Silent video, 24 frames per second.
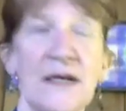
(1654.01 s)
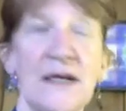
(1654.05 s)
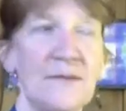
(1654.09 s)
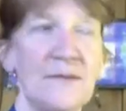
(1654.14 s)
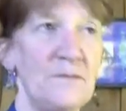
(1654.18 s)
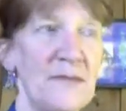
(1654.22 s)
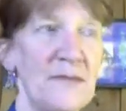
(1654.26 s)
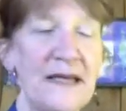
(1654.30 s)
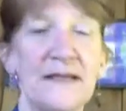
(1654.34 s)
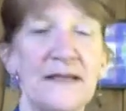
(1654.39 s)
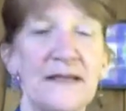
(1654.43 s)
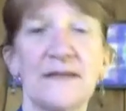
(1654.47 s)

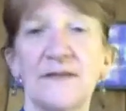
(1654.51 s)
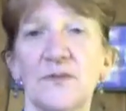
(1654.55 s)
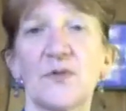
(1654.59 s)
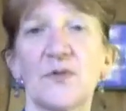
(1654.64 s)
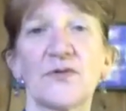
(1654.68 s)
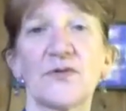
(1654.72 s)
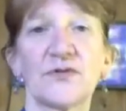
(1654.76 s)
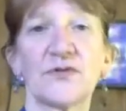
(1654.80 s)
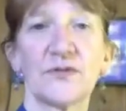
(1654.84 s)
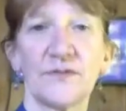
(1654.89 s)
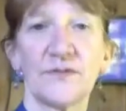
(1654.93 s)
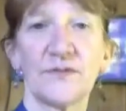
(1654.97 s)
making the
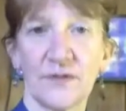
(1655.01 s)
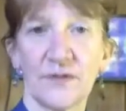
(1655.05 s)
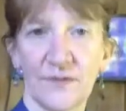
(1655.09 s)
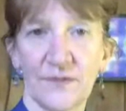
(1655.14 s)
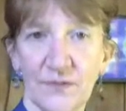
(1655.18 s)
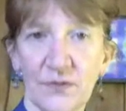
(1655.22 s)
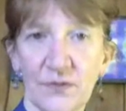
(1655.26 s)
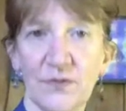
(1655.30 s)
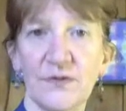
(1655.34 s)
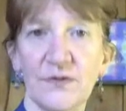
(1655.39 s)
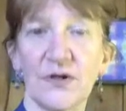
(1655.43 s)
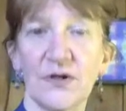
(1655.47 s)
most of your
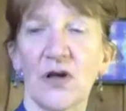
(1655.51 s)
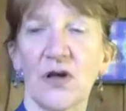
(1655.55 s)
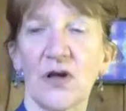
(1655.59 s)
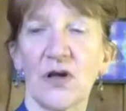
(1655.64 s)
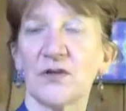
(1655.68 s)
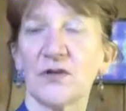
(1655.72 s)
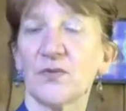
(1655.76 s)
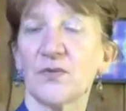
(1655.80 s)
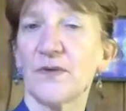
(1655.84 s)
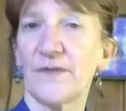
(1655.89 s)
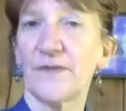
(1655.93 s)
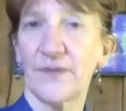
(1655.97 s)
food
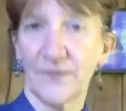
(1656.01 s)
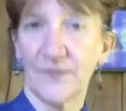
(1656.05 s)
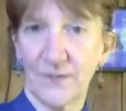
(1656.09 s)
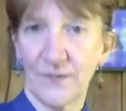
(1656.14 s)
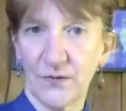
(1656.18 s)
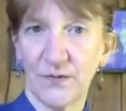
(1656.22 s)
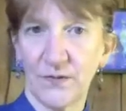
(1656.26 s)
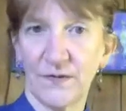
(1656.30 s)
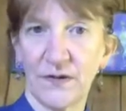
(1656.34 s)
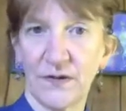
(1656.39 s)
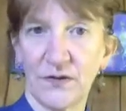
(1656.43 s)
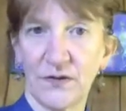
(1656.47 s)
dollar with the
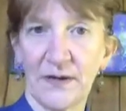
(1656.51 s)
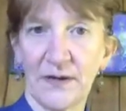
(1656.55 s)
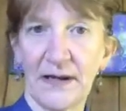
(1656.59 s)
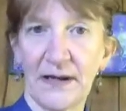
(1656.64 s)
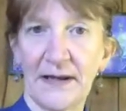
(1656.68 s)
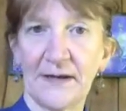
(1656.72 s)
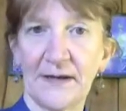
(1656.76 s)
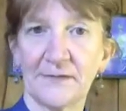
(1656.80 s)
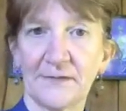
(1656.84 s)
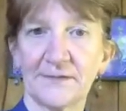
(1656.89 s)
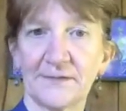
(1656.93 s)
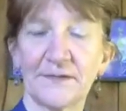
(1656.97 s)
food that you
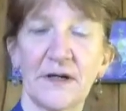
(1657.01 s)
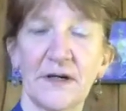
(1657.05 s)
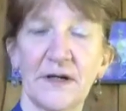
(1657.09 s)
have.